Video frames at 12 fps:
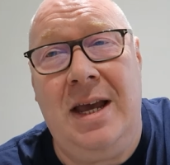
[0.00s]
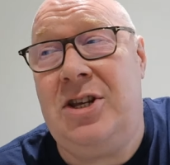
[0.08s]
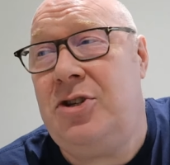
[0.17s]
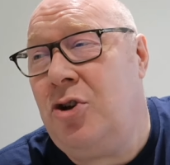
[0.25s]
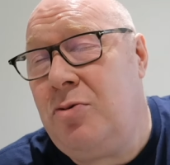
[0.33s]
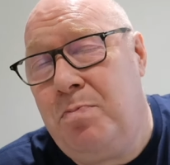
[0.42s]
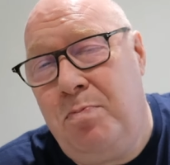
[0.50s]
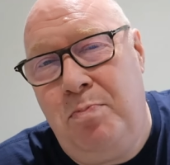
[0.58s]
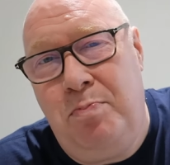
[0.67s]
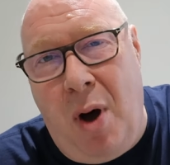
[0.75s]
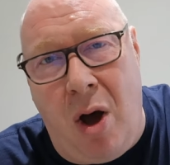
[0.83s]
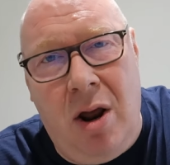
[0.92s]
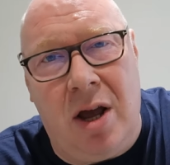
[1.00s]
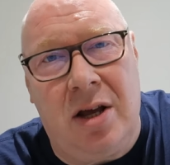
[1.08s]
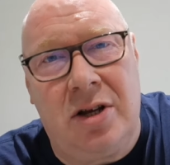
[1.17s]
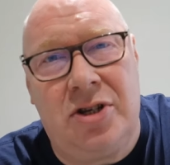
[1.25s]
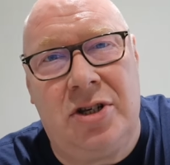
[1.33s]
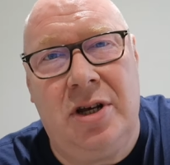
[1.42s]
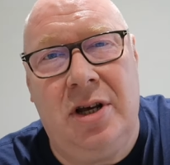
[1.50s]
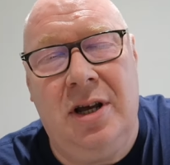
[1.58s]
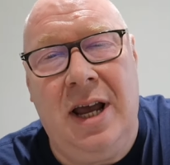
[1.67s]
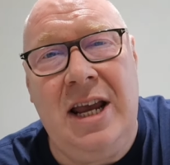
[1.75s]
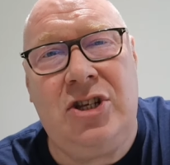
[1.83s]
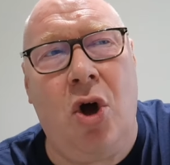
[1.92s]
It's just bollocks.
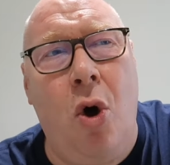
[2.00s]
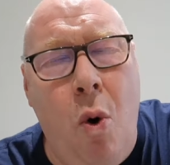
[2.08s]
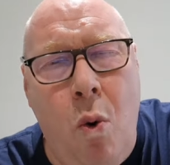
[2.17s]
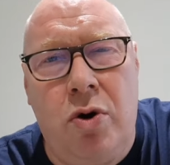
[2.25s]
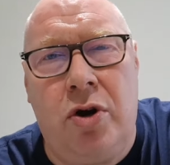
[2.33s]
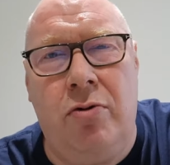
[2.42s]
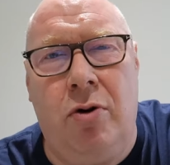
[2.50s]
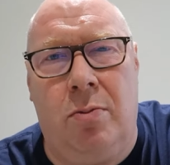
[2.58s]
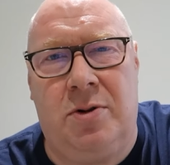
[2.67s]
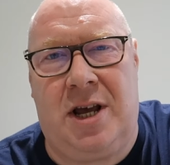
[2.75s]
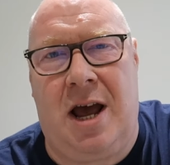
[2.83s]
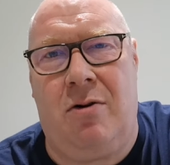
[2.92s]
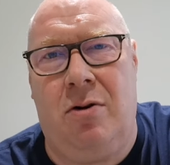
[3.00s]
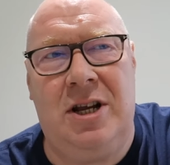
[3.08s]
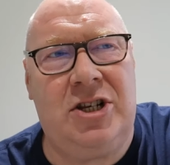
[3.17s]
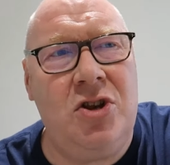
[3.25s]
It's all corrupt, Carol.